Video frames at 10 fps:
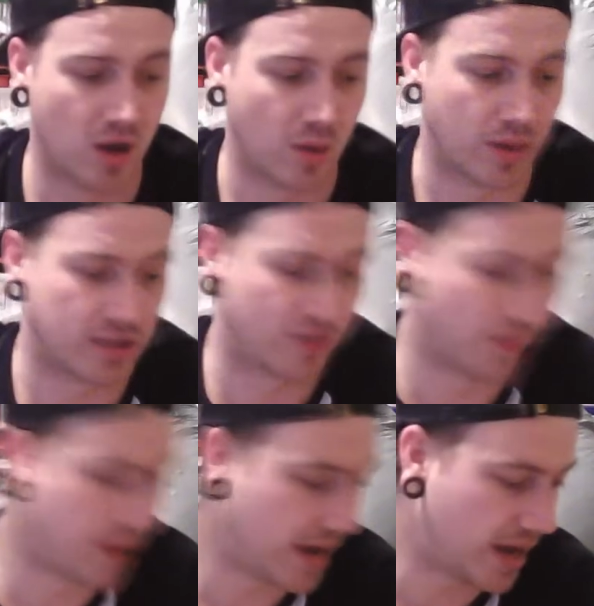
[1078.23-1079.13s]
which for
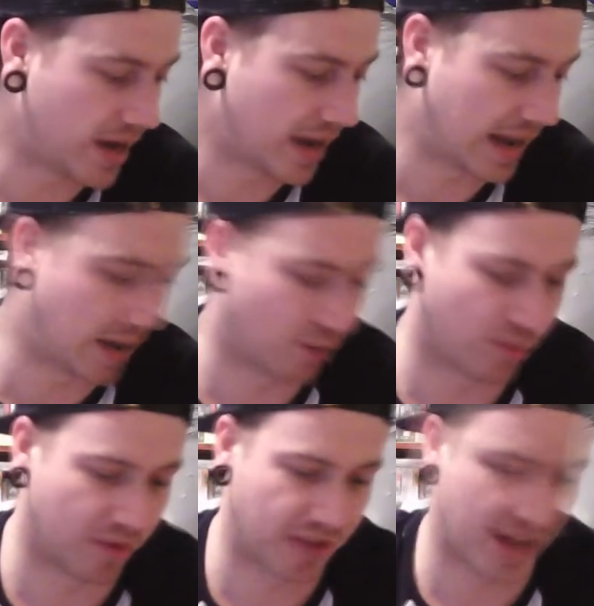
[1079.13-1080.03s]
me, out of
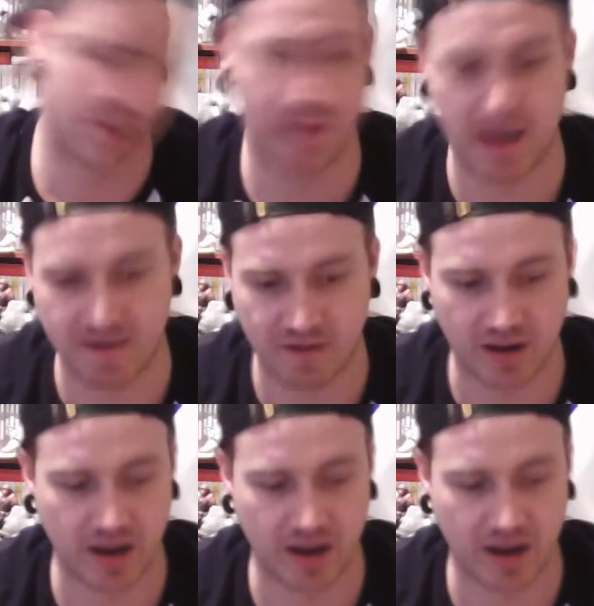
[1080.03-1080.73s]
profit, I didn't pay for it.